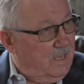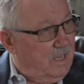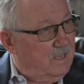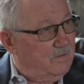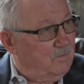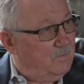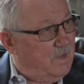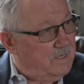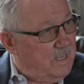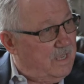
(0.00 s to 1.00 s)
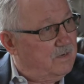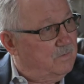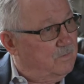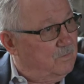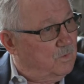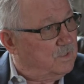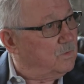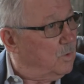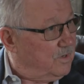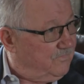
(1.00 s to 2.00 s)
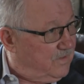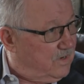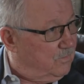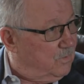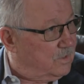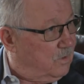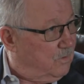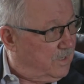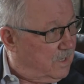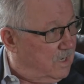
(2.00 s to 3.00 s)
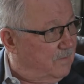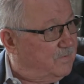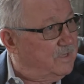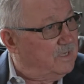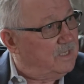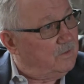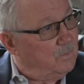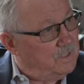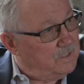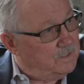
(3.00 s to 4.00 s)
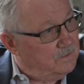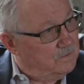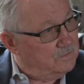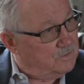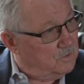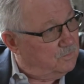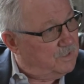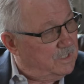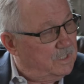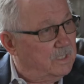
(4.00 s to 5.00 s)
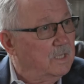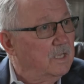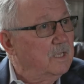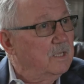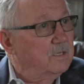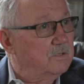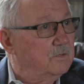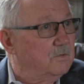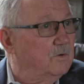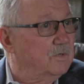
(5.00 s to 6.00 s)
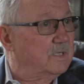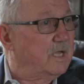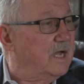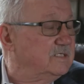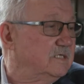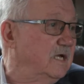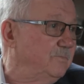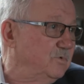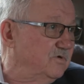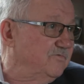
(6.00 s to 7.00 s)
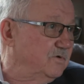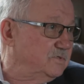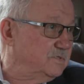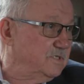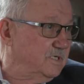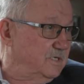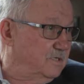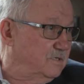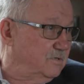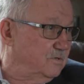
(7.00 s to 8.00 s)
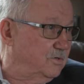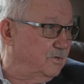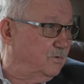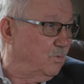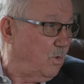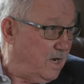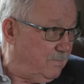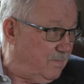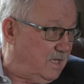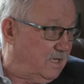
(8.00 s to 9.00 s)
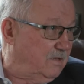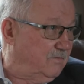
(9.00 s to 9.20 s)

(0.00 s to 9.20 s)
And my dad worked there growing up, and then he went to Germany to go to Geisenheim University to learn winemaking.